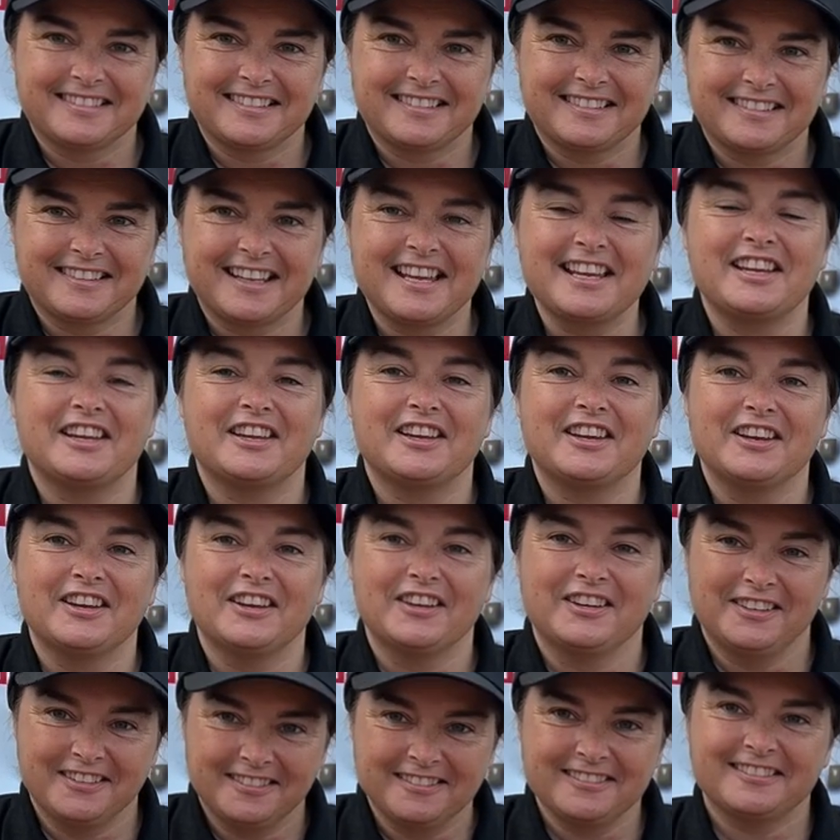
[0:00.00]
tournament. Thank
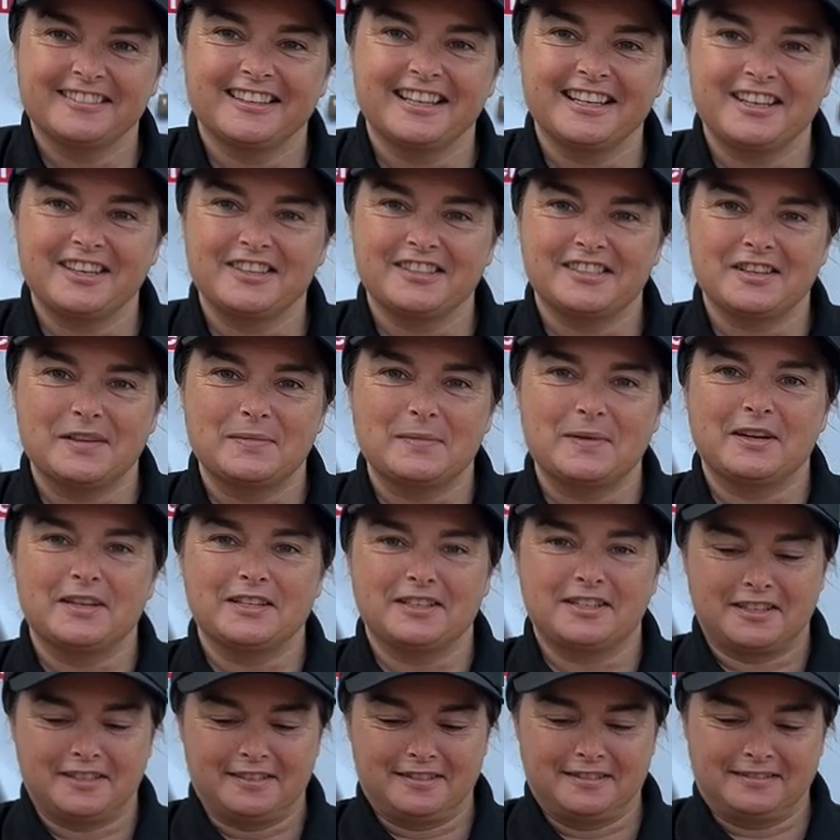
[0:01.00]
you. Thank you so
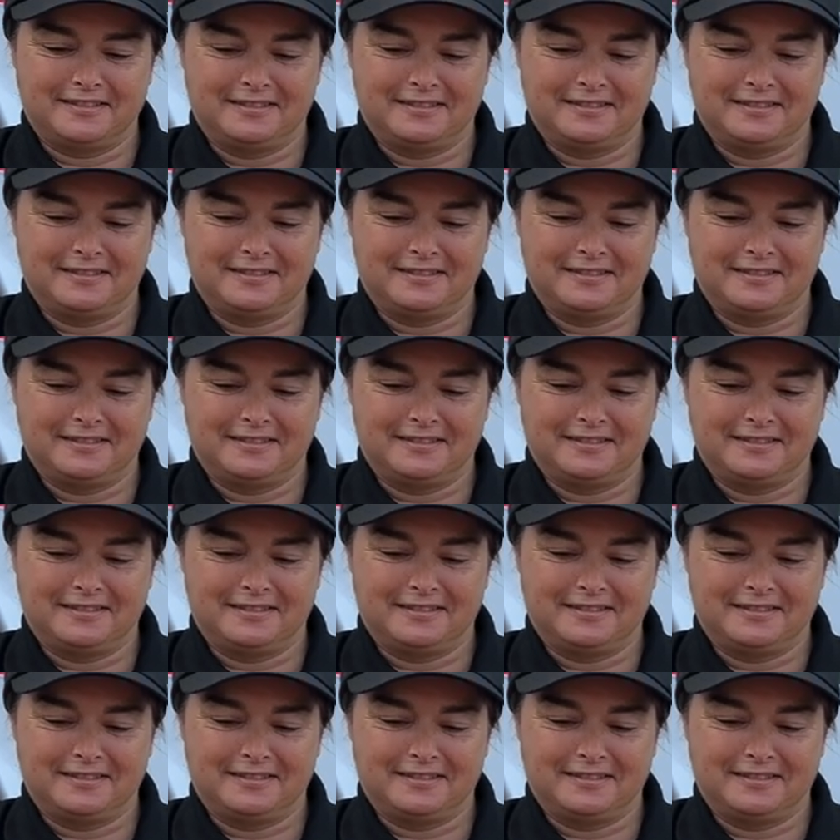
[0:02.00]
much.